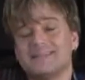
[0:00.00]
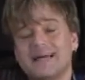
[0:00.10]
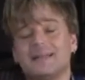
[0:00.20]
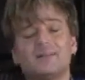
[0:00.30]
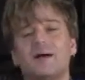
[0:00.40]

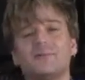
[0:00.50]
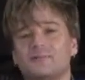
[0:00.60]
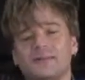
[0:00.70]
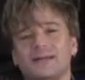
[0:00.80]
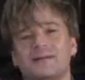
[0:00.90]
I'd
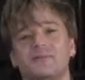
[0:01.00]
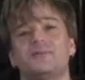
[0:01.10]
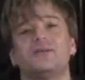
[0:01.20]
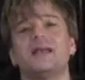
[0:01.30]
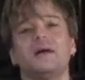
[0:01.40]
love,
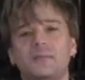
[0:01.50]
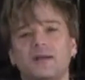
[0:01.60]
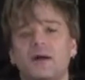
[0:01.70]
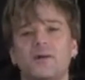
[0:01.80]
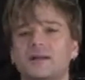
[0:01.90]
if you let me
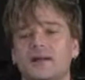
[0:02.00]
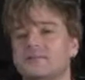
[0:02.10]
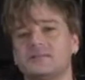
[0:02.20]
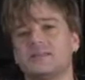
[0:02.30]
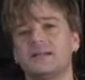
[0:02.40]
know, I'd
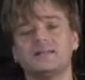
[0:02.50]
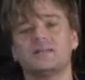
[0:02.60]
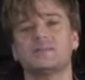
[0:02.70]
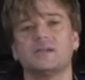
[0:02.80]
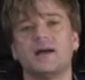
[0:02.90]
love to send you
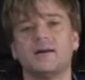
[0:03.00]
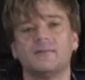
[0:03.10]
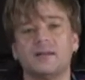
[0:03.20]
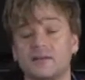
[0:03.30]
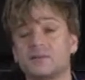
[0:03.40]
some
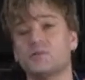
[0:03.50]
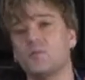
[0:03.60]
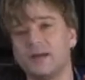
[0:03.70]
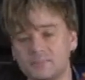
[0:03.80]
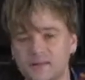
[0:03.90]
stuff. There's a
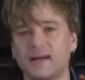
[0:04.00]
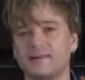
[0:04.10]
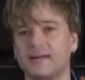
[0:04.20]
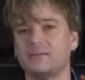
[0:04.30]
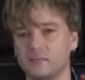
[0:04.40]

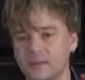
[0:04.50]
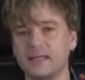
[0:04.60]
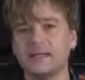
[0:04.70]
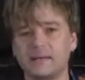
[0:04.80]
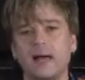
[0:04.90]
website,
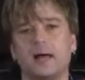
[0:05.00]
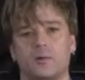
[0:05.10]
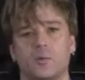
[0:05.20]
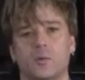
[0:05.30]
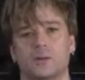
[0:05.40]

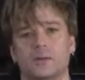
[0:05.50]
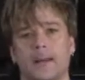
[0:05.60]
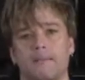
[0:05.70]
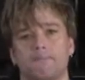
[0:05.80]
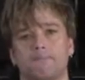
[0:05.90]
davidmcgee.org.
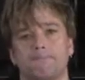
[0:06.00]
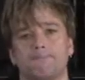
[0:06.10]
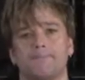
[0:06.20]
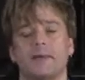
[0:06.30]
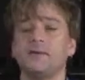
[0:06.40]

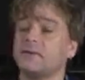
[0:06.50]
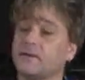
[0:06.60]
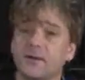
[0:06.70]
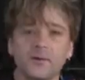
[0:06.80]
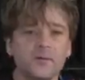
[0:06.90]
You
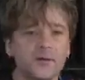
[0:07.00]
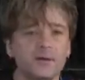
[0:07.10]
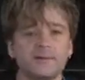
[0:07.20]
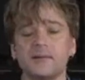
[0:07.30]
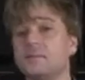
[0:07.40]
can go
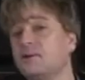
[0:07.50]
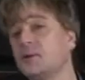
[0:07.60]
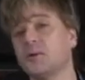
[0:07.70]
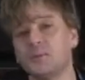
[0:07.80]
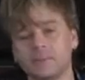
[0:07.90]
there, let me
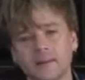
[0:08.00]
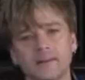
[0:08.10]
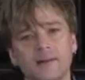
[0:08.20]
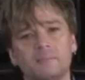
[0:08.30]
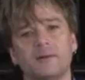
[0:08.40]
know you
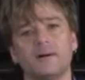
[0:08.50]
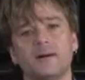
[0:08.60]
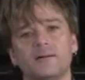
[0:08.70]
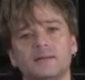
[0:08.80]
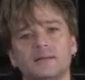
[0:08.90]
prayed that
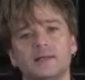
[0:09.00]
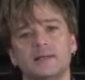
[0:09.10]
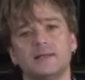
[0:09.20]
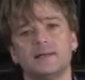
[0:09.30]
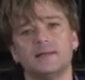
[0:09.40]
prayer
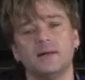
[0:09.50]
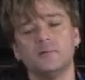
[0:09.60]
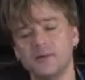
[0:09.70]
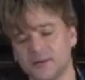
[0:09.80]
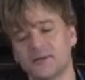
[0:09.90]
and I
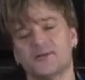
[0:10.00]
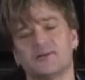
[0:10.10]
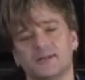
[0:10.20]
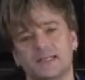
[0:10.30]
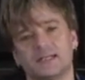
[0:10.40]
want to
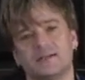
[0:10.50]
encourage you.